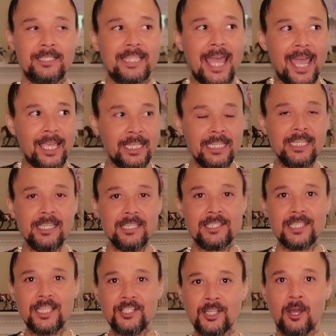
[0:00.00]
that
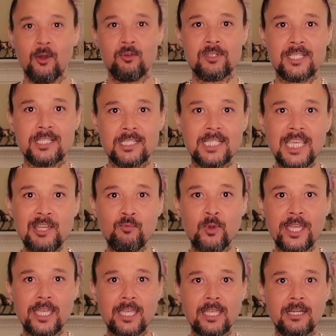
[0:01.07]
Eazy told
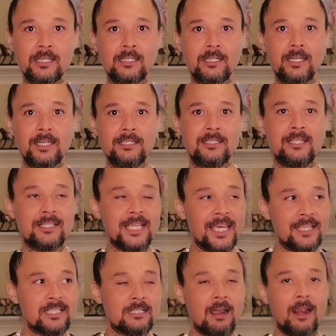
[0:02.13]
Seaweed to
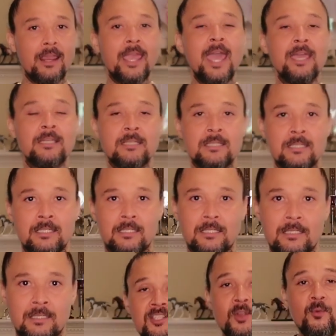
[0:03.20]
test our gangster.
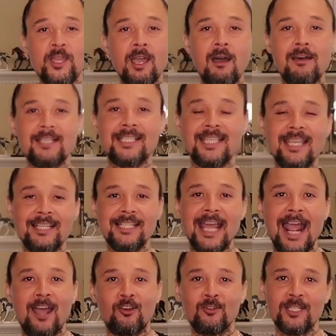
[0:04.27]
So, we all sitting
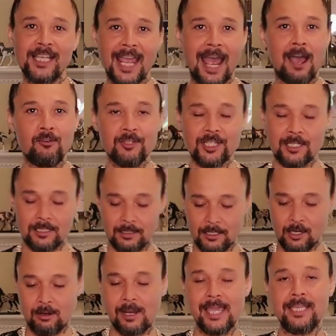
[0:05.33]
down on the
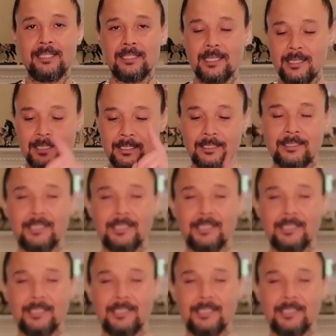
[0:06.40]
couch, Krayzie,